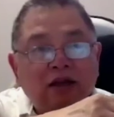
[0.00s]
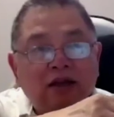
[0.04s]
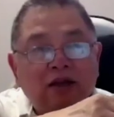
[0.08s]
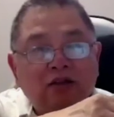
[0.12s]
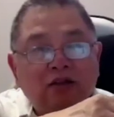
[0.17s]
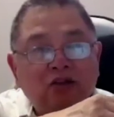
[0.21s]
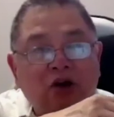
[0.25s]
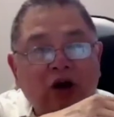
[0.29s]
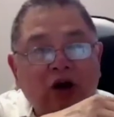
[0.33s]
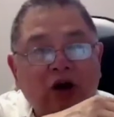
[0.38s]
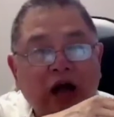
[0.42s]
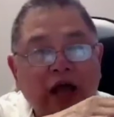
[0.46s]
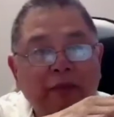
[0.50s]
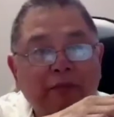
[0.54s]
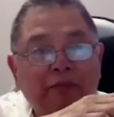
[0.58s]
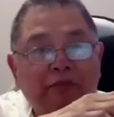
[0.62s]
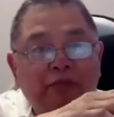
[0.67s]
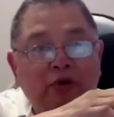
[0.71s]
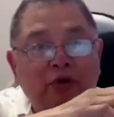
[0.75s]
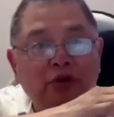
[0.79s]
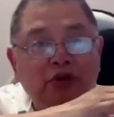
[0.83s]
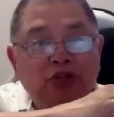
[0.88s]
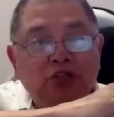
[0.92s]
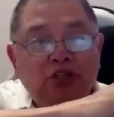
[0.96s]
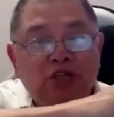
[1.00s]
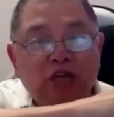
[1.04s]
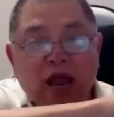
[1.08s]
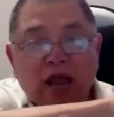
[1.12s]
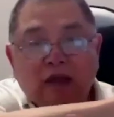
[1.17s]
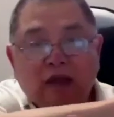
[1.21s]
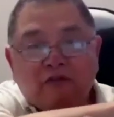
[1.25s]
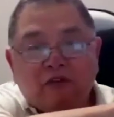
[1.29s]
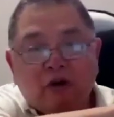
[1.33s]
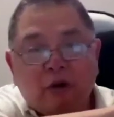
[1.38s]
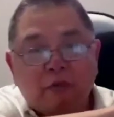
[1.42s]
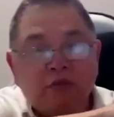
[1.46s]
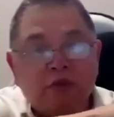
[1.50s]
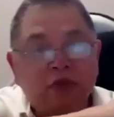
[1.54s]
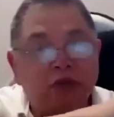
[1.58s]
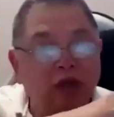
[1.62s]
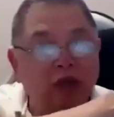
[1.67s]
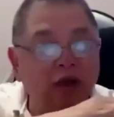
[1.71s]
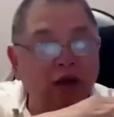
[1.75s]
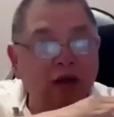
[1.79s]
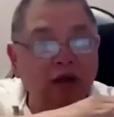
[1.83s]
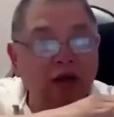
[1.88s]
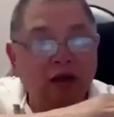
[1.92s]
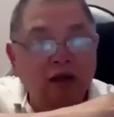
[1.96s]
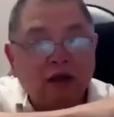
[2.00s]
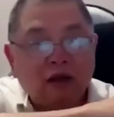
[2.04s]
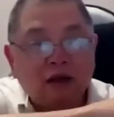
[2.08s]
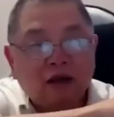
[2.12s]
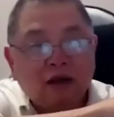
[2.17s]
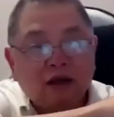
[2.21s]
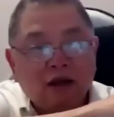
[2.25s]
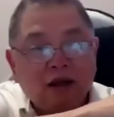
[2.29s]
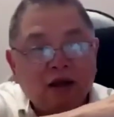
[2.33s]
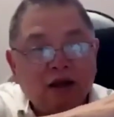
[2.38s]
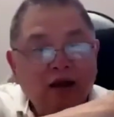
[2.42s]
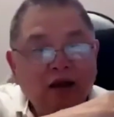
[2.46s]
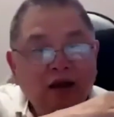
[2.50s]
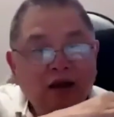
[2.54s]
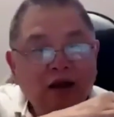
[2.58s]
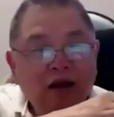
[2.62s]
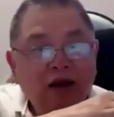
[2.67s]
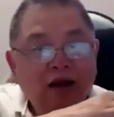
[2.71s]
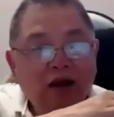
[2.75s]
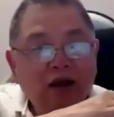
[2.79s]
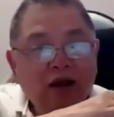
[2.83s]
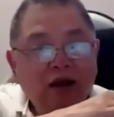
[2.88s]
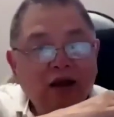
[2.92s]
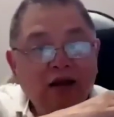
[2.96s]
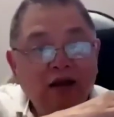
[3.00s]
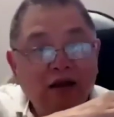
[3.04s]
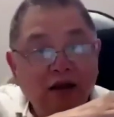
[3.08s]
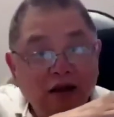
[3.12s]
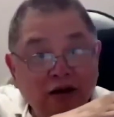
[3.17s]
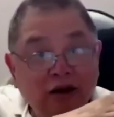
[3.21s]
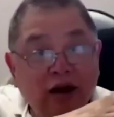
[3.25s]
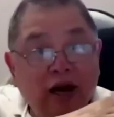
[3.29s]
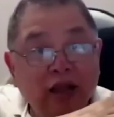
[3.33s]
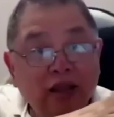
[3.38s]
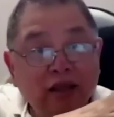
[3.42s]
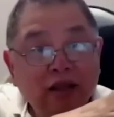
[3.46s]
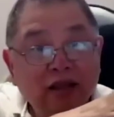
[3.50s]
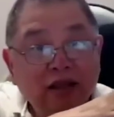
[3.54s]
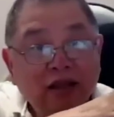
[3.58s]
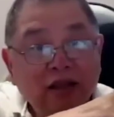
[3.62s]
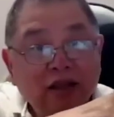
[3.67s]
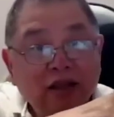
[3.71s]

So I project from here, right?